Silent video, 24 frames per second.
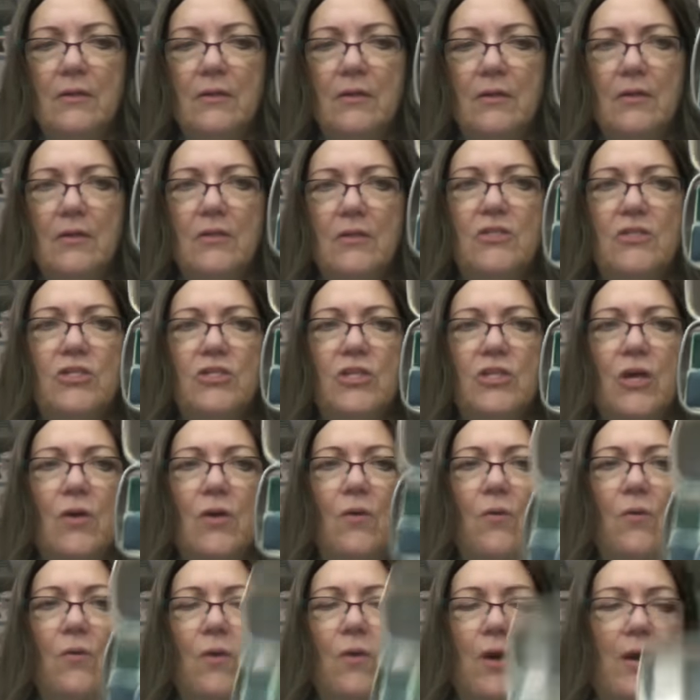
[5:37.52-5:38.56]

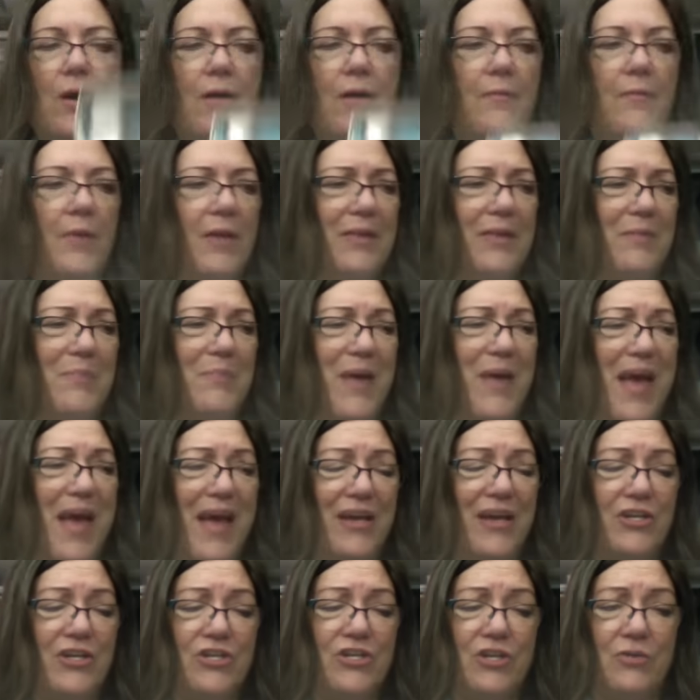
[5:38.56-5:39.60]
So, and the
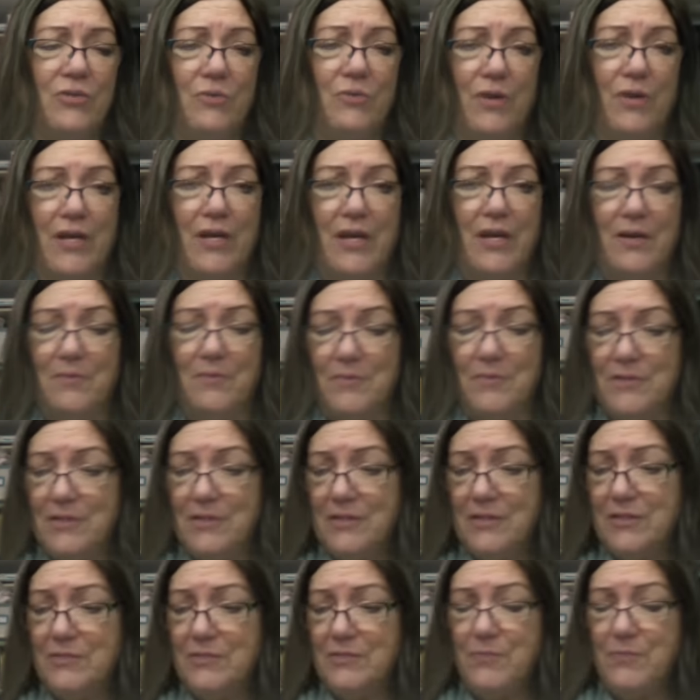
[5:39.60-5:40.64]
packaging when it comes,
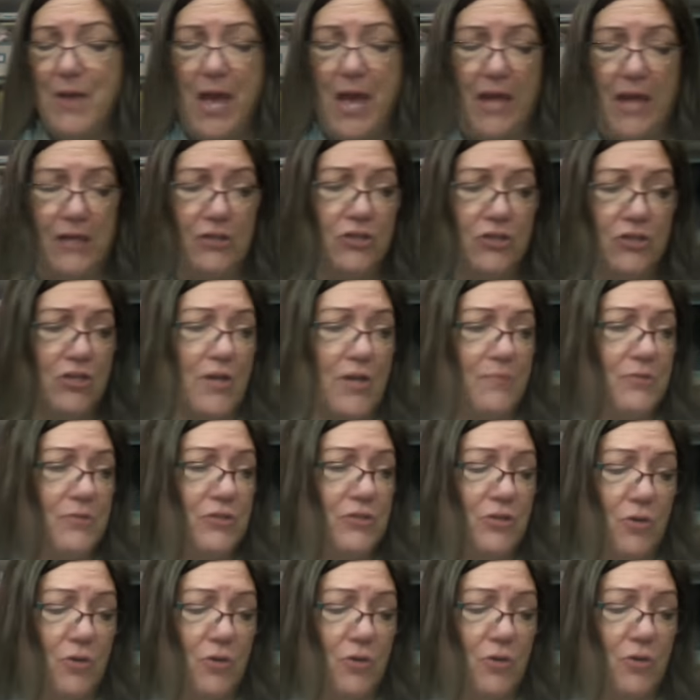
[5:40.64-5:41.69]
it's packaged up
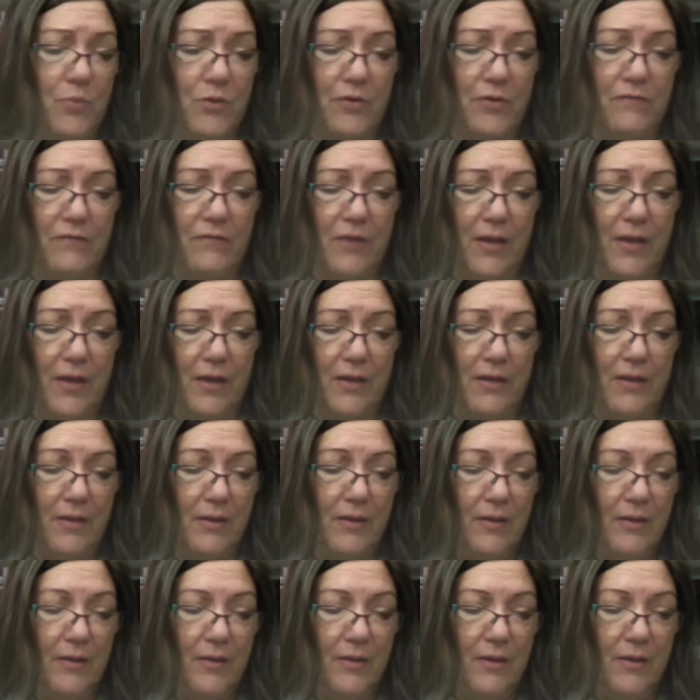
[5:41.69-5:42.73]
so beautifully.
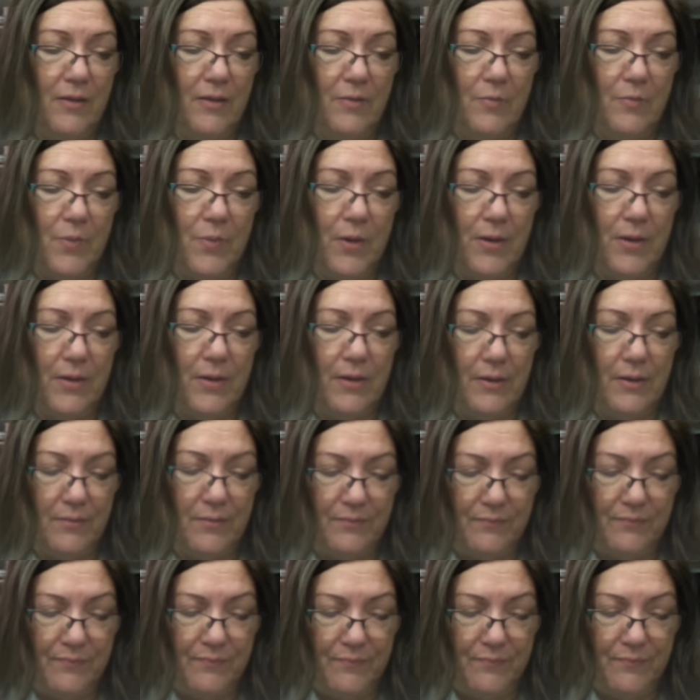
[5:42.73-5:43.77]
But
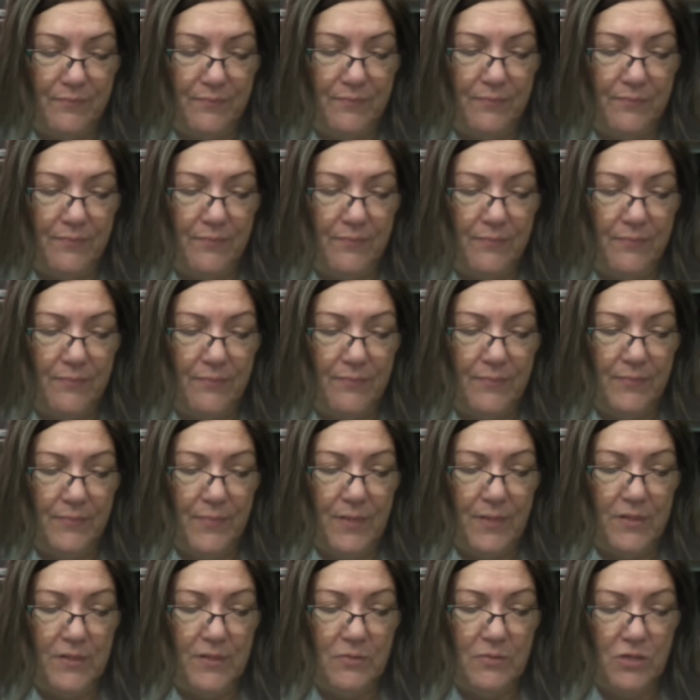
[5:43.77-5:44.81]

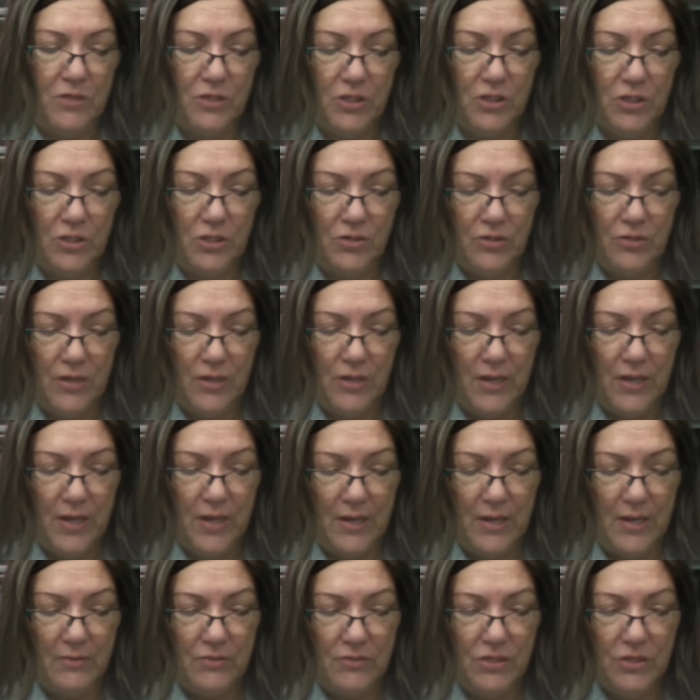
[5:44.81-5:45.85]
so I'm just learning
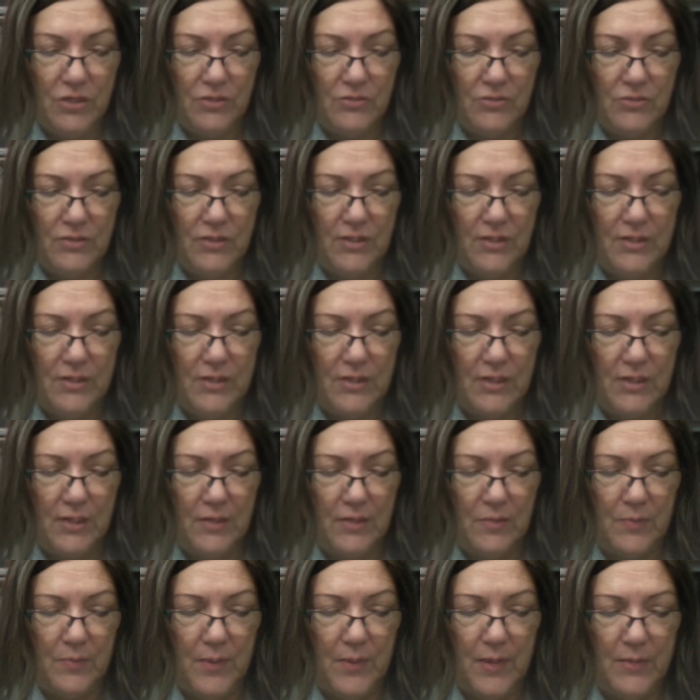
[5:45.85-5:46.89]
how to use these a
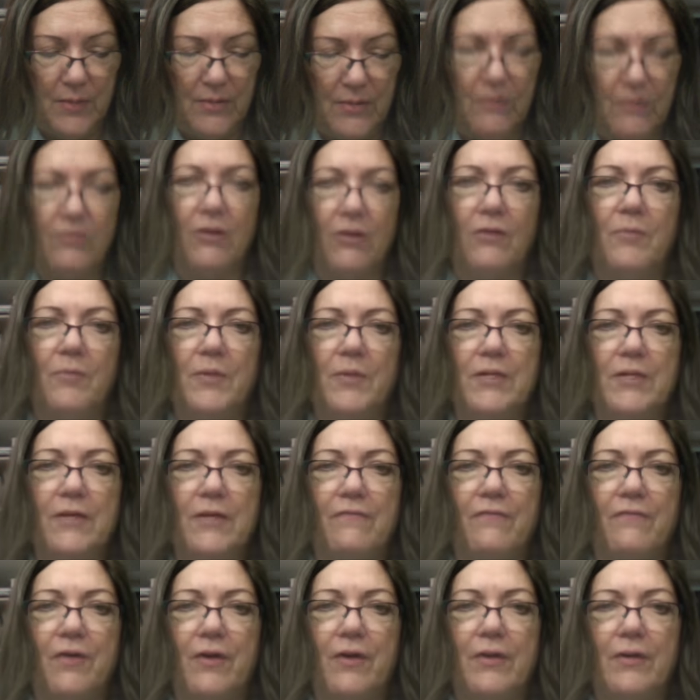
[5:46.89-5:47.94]
little bit. They're a little bit
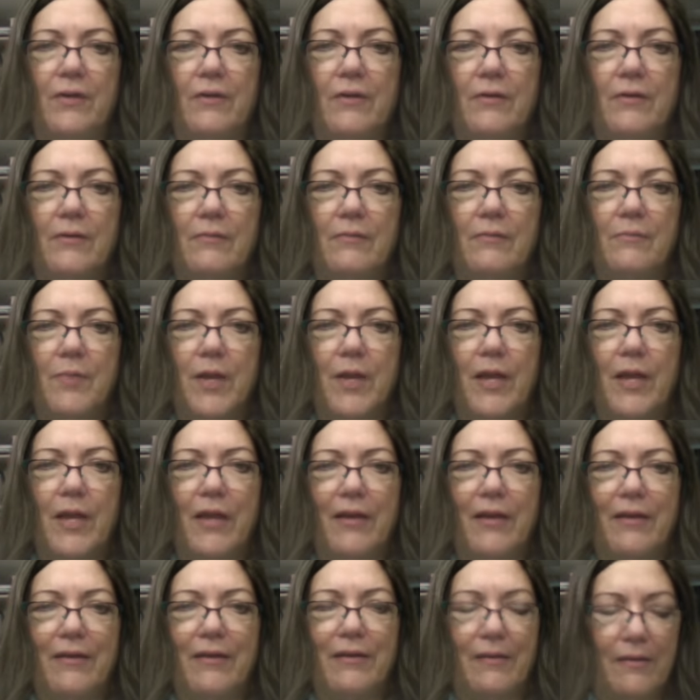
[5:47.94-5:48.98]
different,
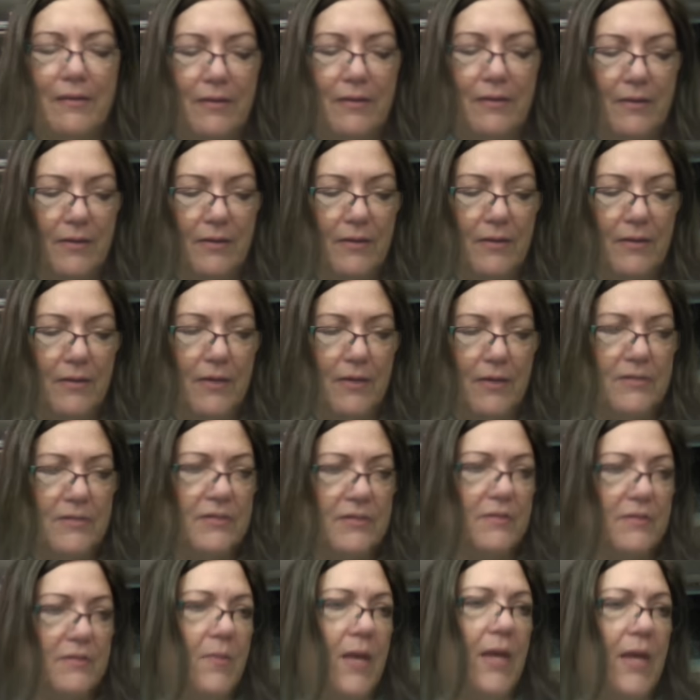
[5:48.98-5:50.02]
being
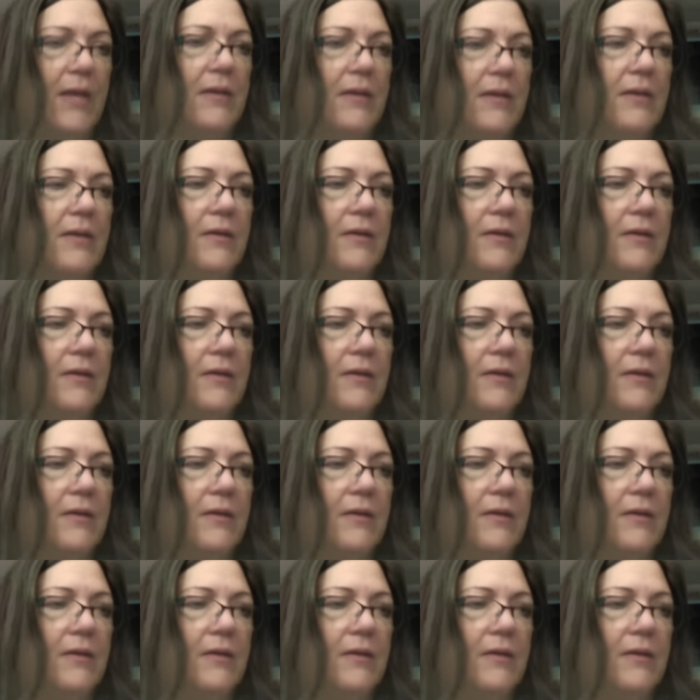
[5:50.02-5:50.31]
custom made.